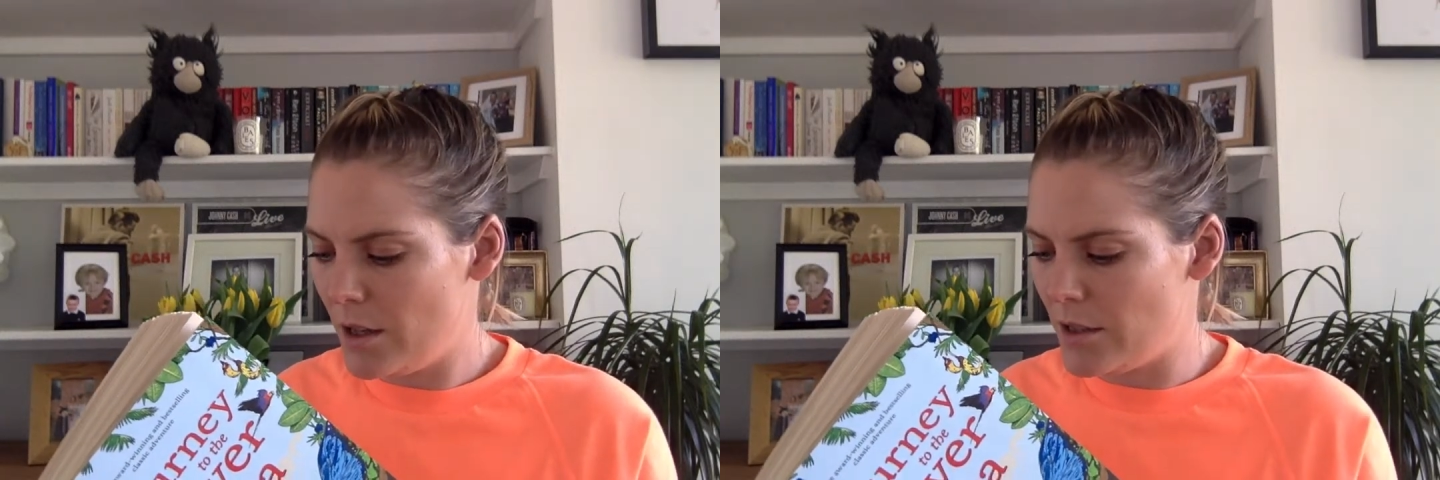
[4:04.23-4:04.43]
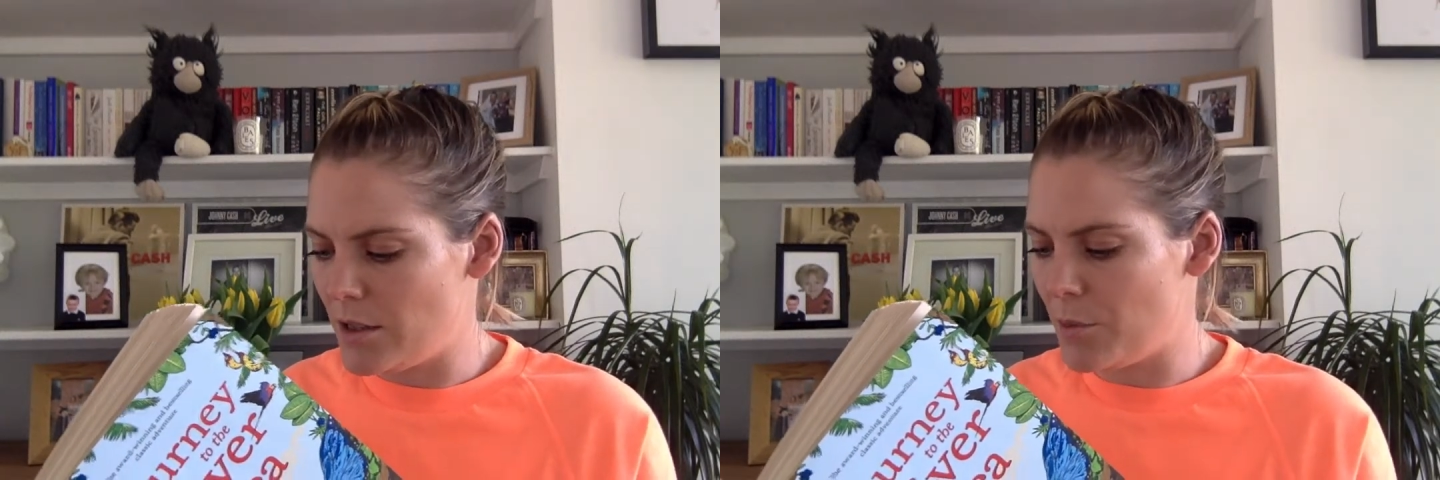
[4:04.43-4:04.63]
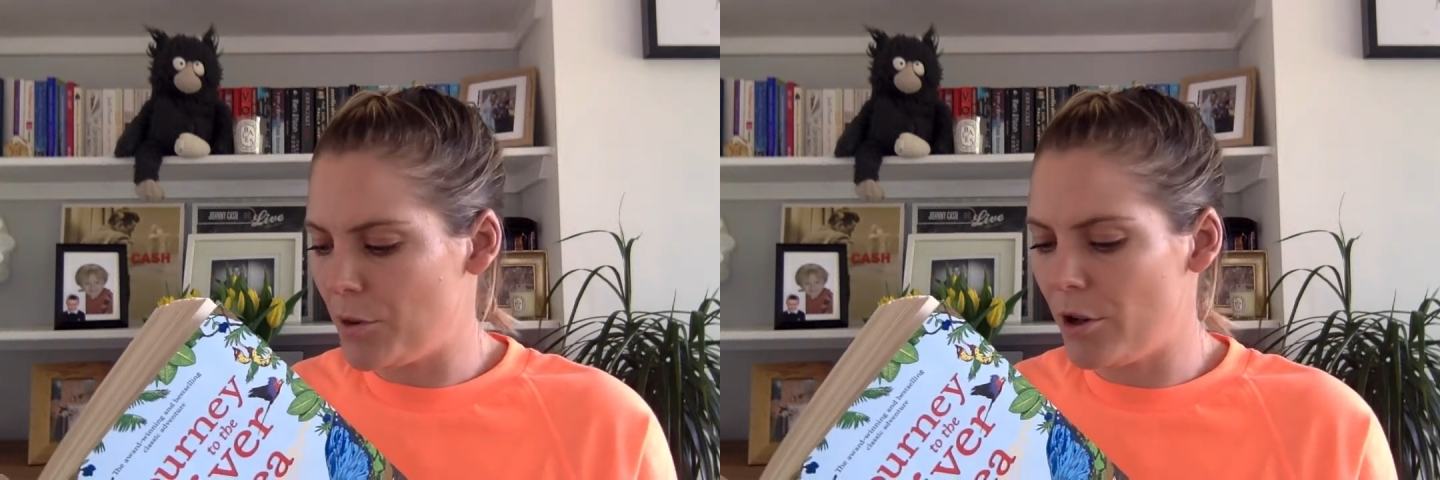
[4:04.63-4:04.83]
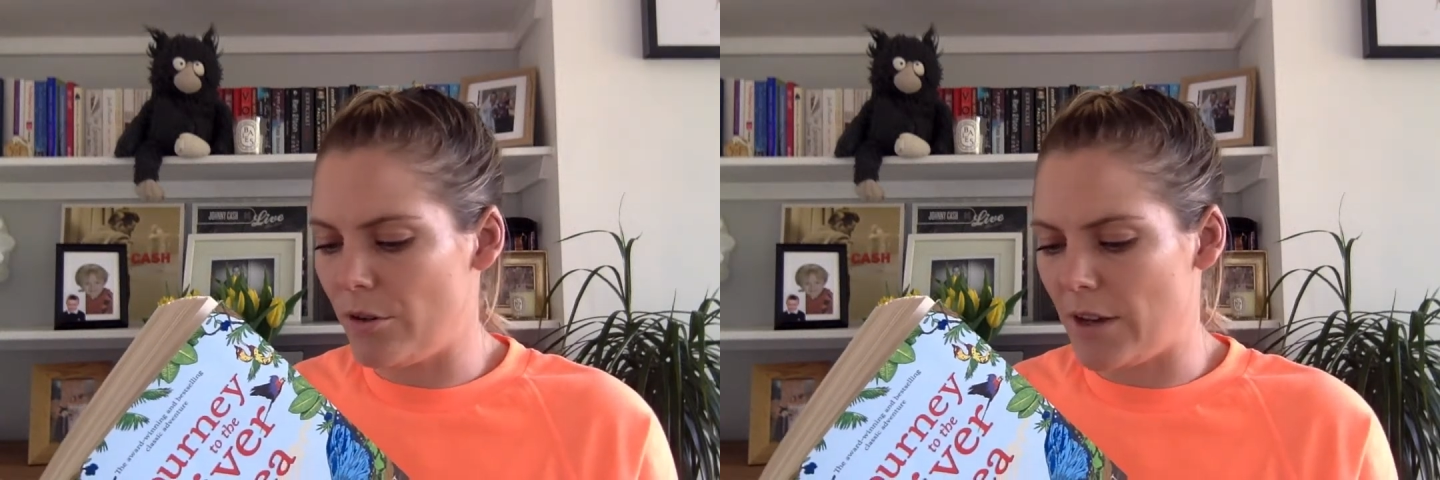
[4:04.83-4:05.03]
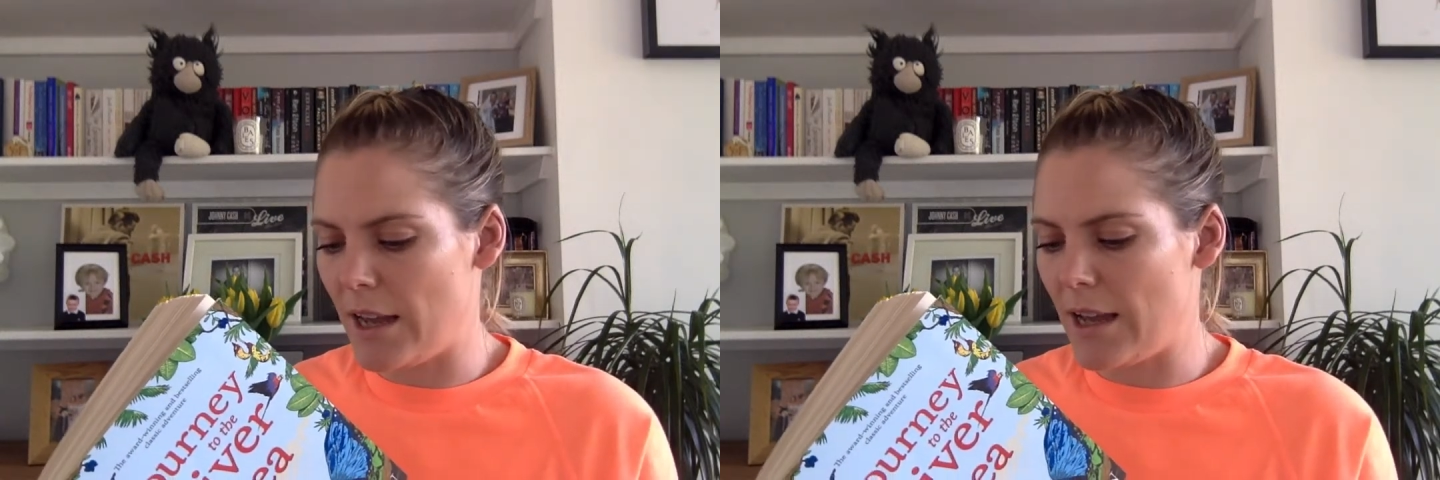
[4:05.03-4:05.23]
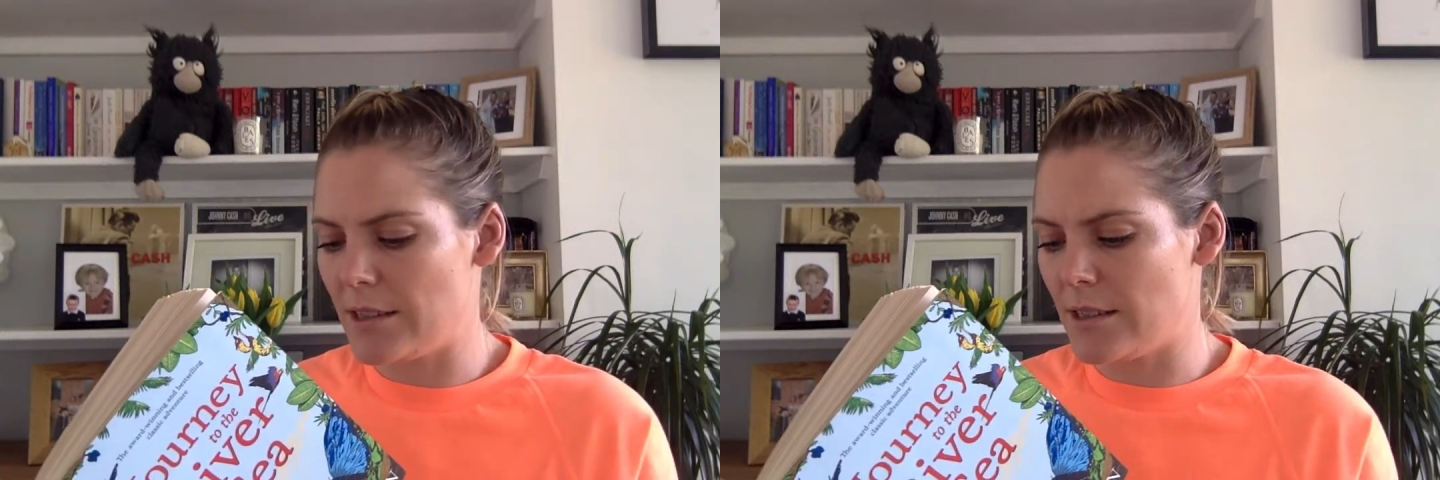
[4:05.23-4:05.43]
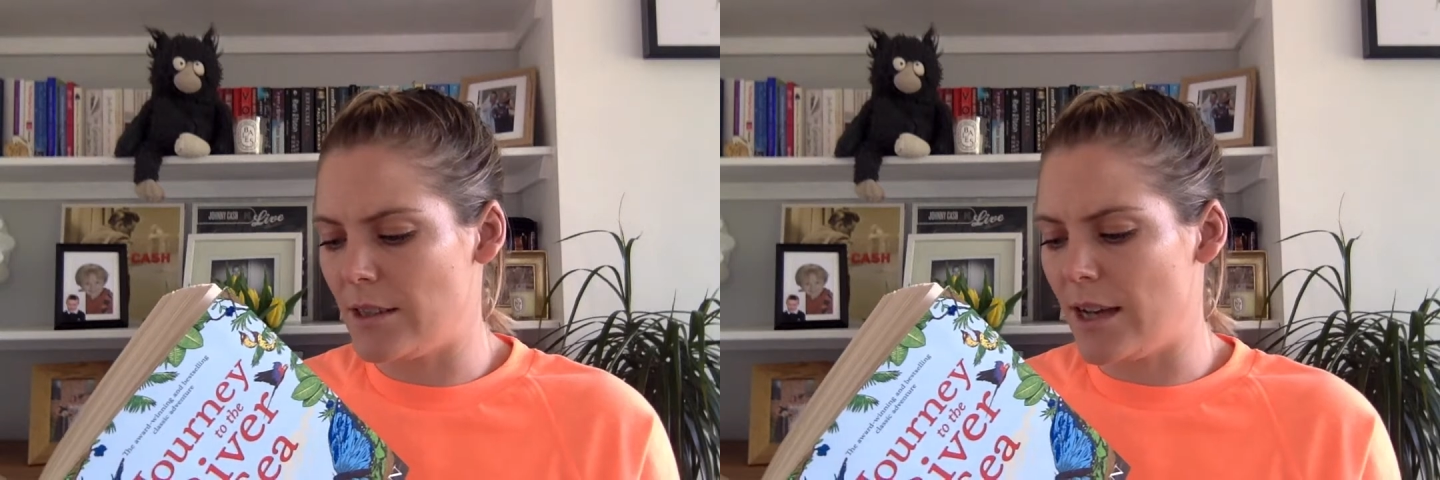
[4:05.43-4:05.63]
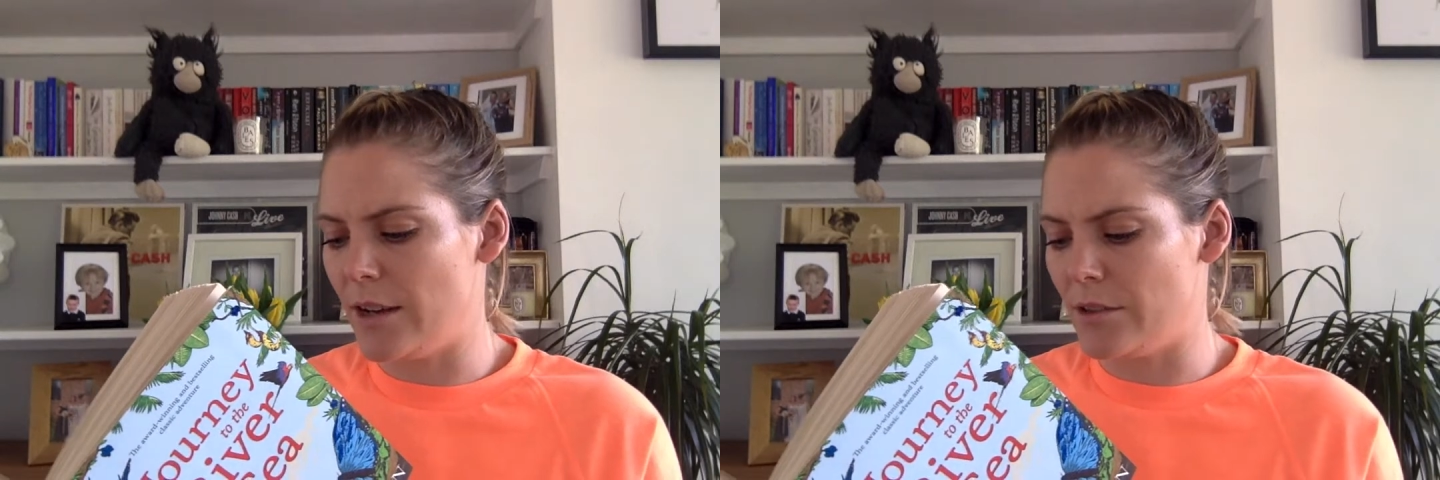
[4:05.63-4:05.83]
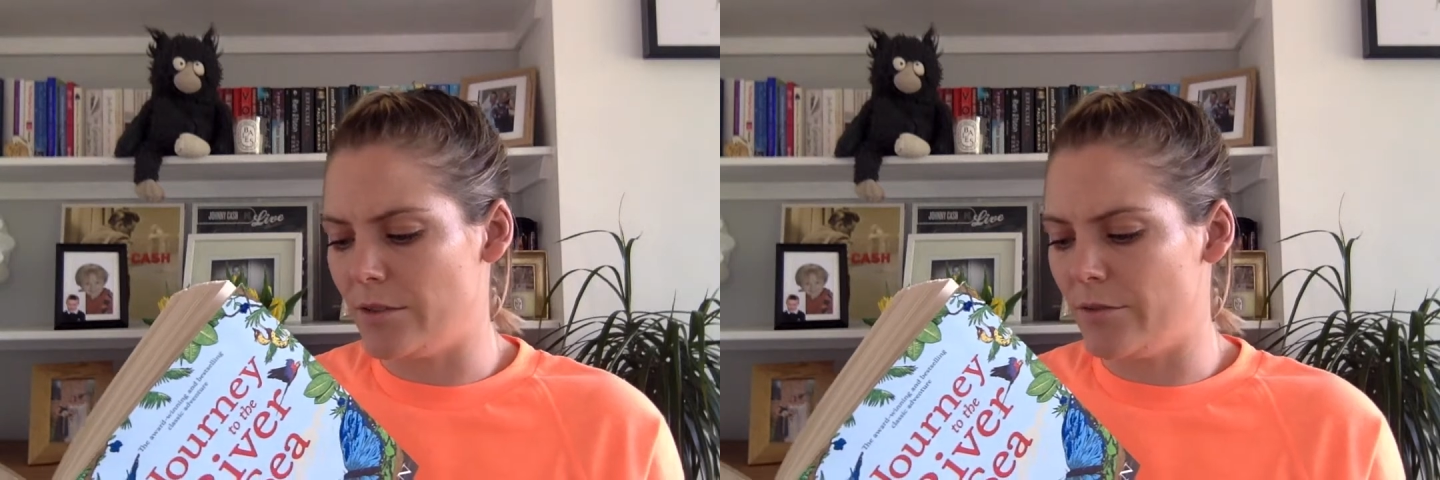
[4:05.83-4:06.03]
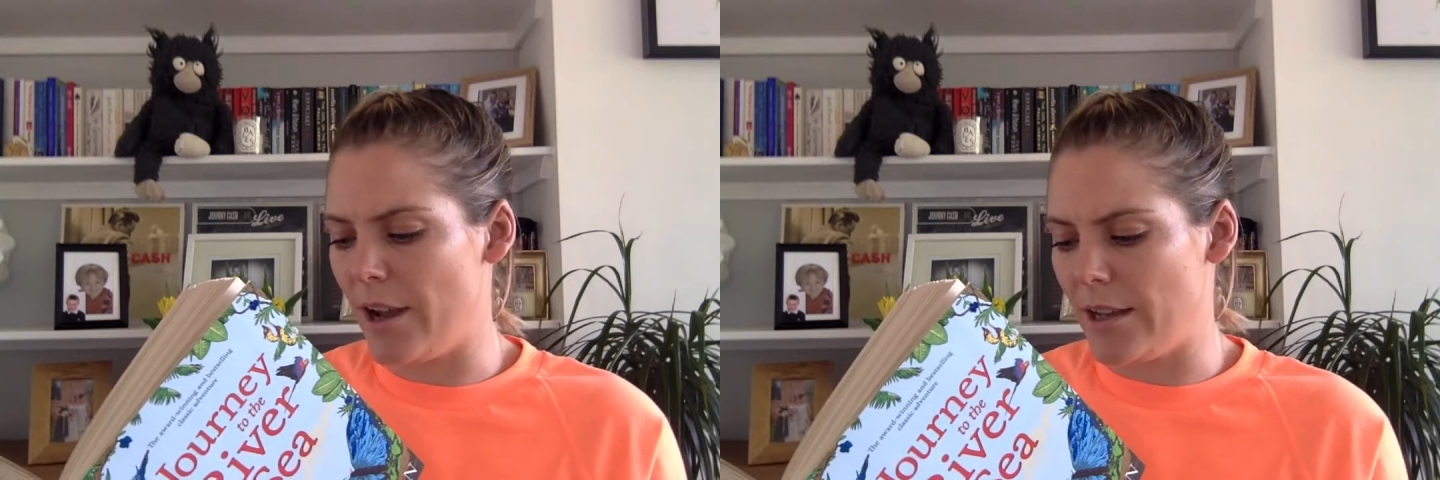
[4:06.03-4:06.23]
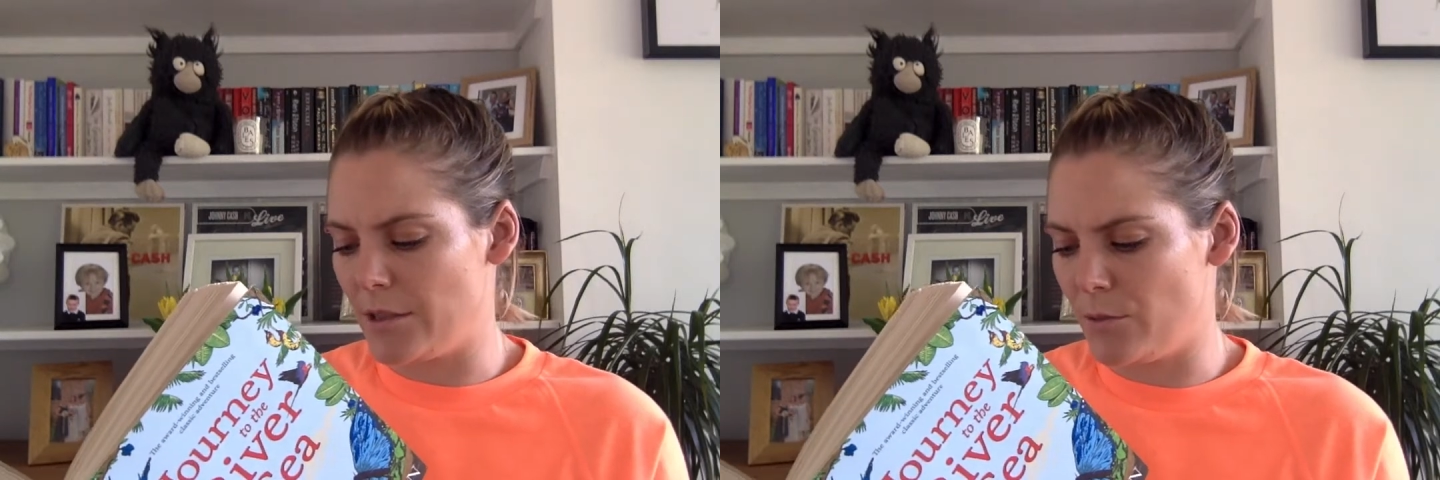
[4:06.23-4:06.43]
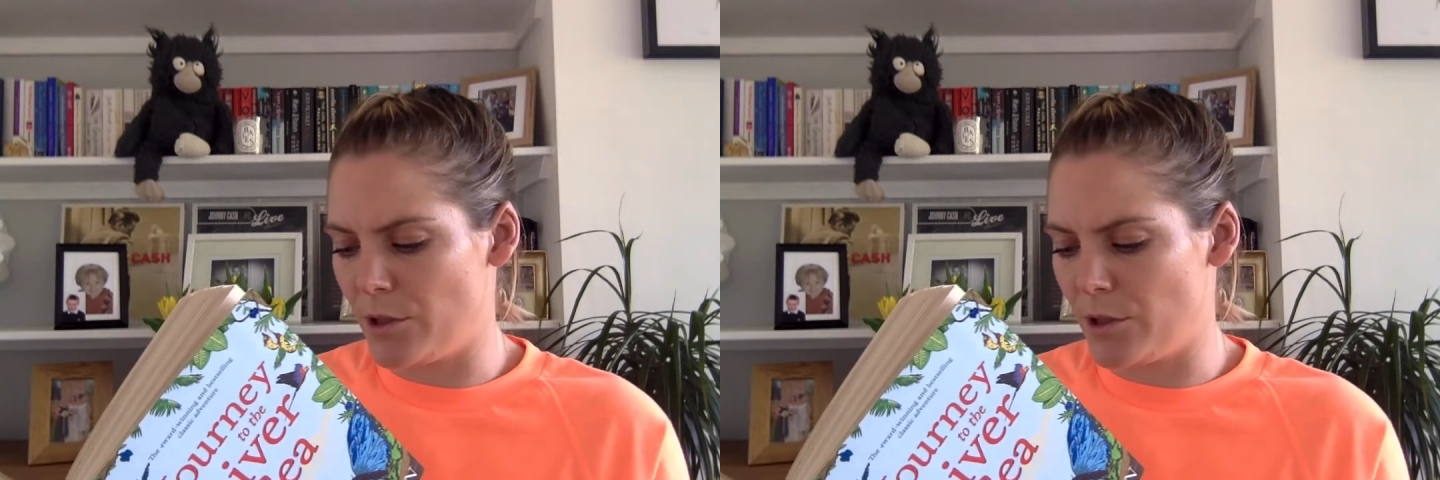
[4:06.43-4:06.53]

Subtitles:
The Tapuri asked that the House of Rest,